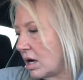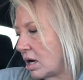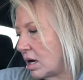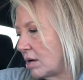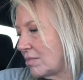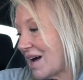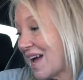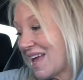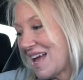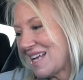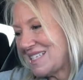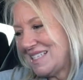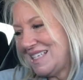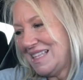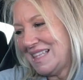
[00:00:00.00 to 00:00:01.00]
um, I
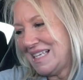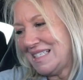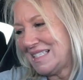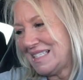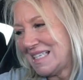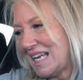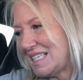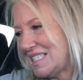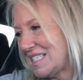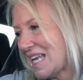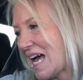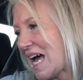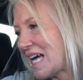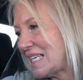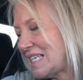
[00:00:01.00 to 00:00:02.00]
had to get this. I just
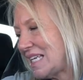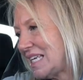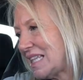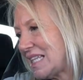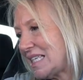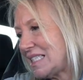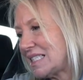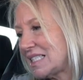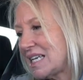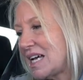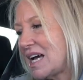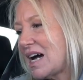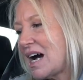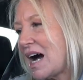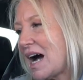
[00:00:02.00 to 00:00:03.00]
had to get this.
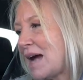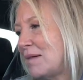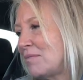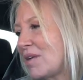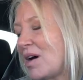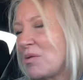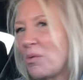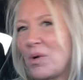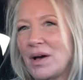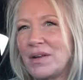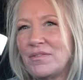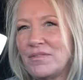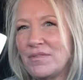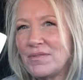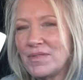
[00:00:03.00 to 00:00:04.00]
I'm not
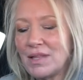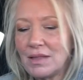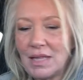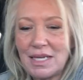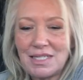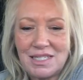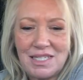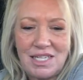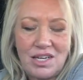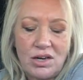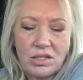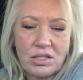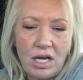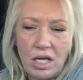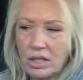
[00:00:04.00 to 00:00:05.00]
one that likes
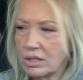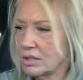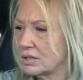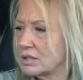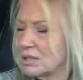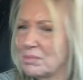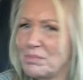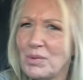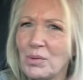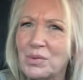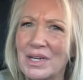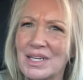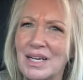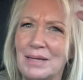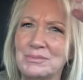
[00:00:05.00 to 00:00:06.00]
neon colors, but
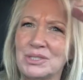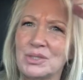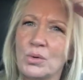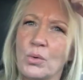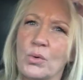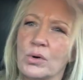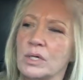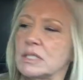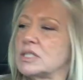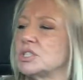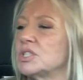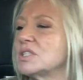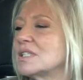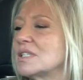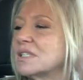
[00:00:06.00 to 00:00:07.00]
when it comes to
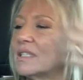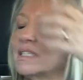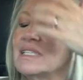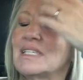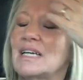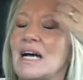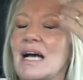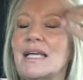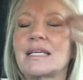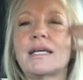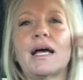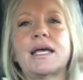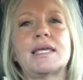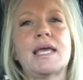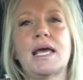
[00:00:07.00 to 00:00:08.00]
orange, I,
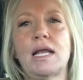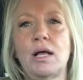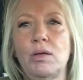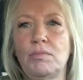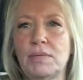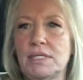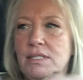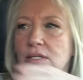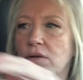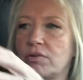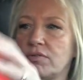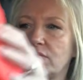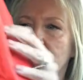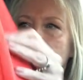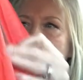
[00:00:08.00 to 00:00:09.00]
I can't help myself.
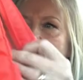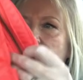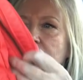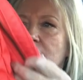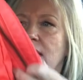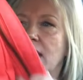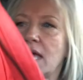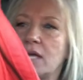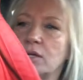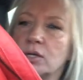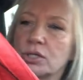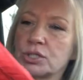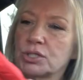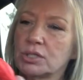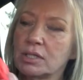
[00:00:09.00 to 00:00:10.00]
And
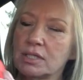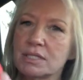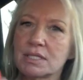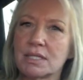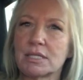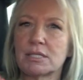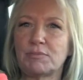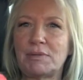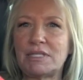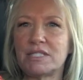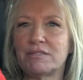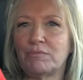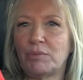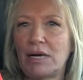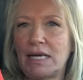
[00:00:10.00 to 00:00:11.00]
Herschel is an
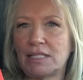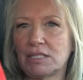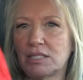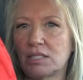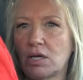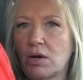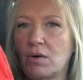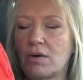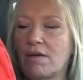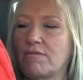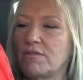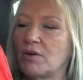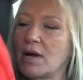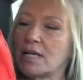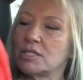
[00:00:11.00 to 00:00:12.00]
expensive brand, so
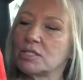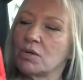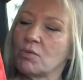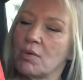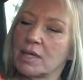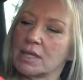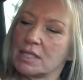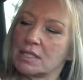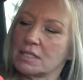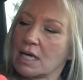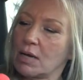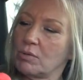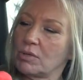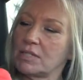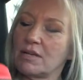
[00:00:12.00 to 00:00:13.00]
if you guys don't want this,
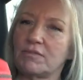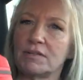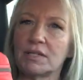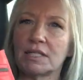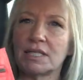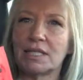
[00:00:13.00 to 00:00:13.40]
I will definitely